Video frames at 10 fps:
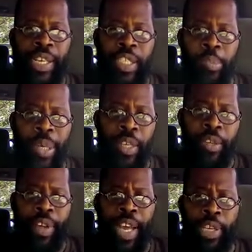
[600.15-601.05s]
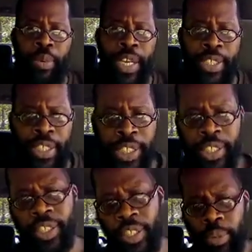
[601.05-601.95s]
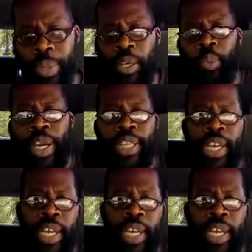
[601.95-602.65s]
that spell of IUIC better wake the